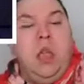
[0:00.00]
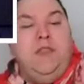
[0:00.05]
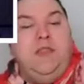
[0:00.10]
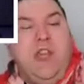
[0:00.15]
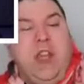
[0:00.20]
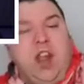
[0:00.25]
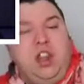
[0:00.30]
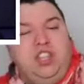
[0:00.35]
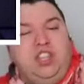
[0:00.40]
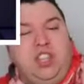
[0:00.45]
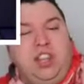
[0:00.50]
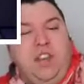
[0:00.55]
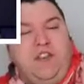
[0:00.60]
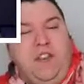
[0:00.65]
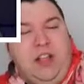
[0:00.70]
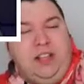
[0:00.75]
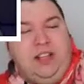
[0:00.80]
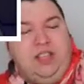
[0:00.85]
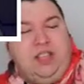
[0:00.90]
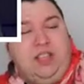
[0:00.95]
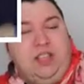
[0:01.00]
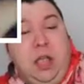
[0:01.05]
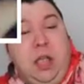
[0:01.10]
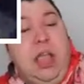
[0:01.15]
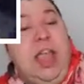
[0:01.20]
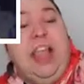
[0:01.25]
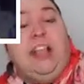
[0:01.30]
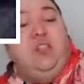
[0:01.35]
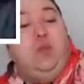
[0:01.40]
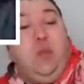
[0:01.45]
There's yes, the he's
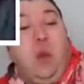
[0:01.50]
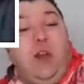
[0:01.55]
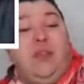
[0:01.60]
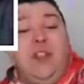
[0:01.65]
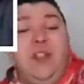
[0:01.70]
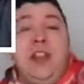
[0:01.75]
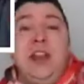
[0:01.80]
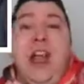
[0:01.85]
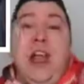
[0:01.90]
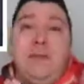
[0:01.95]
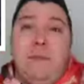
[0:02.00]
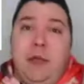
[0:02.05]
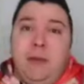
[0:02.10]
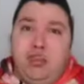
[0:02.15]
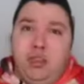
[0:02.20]
eating something.